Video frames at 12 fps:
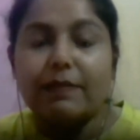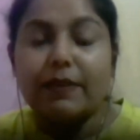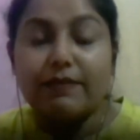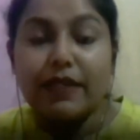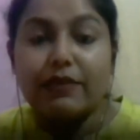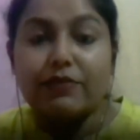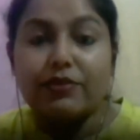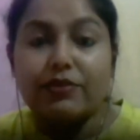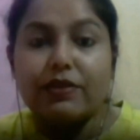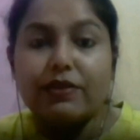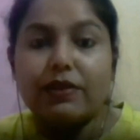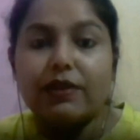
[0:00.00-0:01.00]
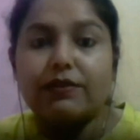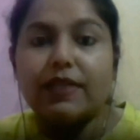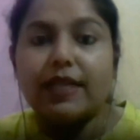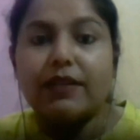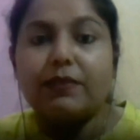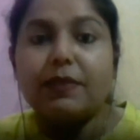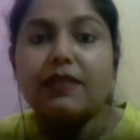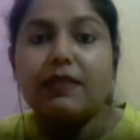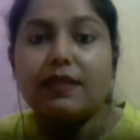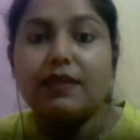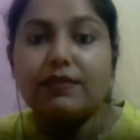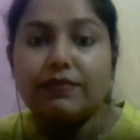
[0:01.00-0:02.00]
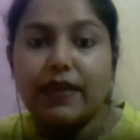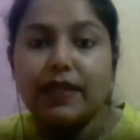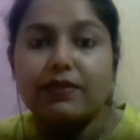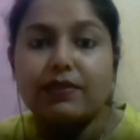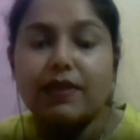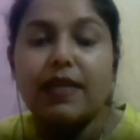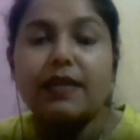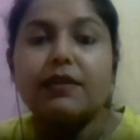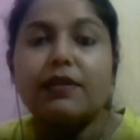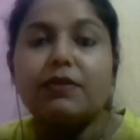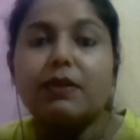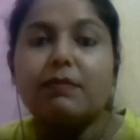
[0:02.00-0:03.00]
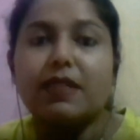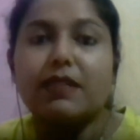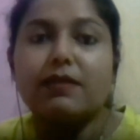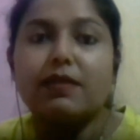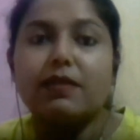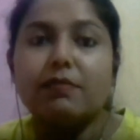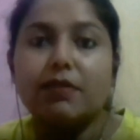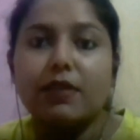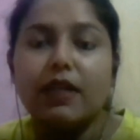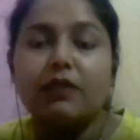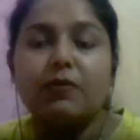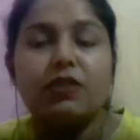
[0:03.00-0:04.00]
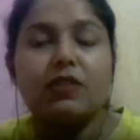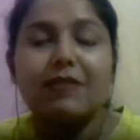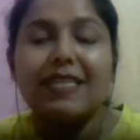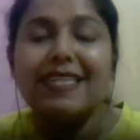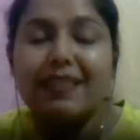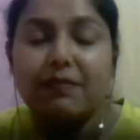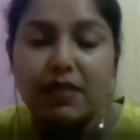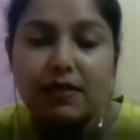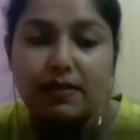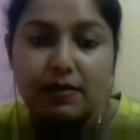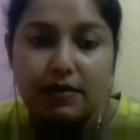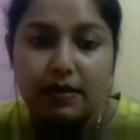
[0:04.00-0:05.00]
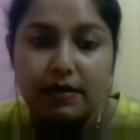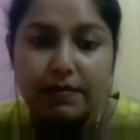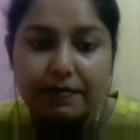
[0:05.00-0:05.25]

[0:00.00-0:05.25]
prevention of the adverse effects related to a medicinal product which is being administered.